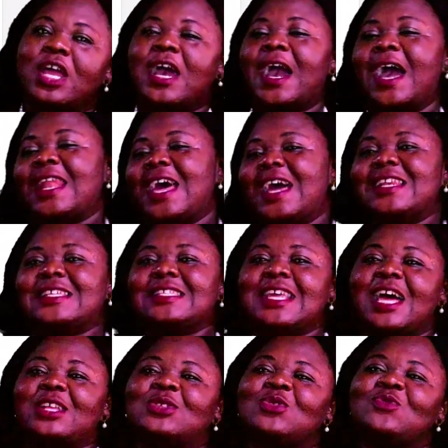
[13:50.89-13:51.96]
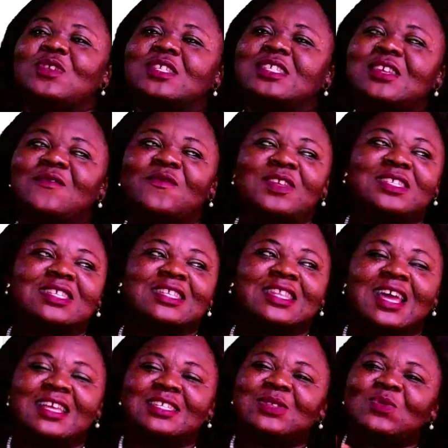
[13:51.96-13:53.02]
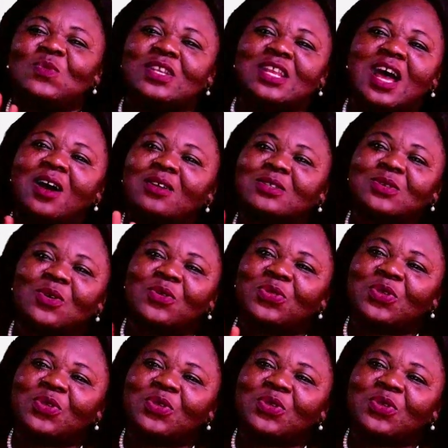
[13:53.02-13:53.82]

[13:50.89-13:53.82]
Can I decide to receive visitors without